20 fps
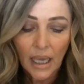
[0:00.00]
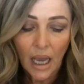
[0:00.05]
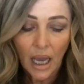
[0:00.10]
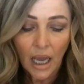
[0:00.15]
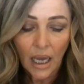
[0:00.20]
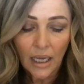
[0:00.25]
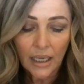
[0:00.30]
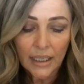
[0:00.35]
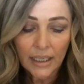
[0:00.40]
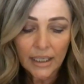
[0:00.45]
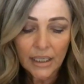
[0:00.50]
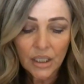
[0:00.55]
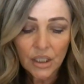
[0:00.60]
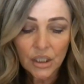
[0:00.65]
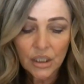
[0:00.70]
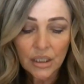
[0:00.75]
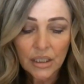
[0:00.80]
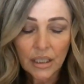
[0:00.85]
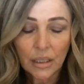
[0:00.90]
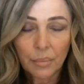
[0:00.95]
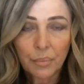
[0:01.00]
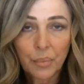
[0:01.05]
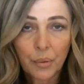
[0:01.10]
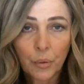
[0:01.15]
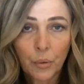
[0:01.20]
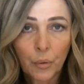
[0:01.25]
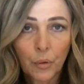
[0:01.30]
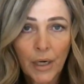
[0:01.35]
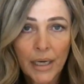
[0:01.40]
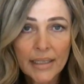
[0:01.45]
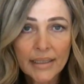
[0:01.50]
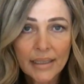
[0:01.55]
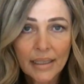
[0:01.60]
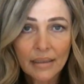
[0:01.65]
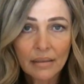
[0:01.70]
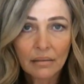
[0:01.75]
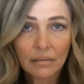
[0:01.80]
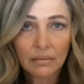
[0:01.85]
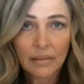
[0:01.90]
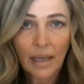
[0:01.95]
the
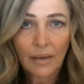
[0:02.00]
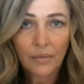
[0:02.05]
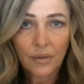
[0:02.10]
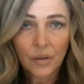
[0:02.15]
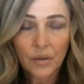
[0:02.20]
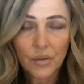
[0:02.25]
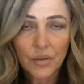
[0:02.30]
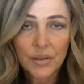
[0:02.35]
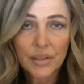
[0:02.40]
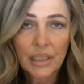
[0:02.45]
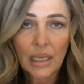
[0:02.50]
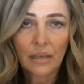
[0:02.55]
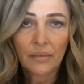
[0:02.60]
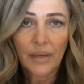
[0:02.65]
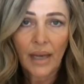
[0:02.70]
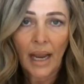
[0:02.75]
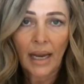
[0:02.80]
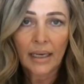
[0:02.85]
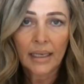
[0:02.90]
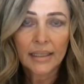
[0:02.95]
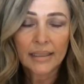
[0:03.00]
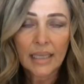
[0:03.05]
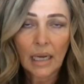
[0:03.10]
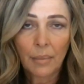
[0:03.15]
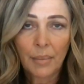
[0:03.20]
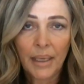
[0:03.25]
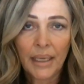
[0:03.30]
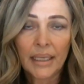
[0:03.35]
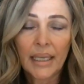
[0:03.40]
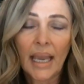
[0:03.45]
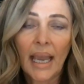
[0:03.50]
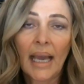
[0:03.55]
present levels of academic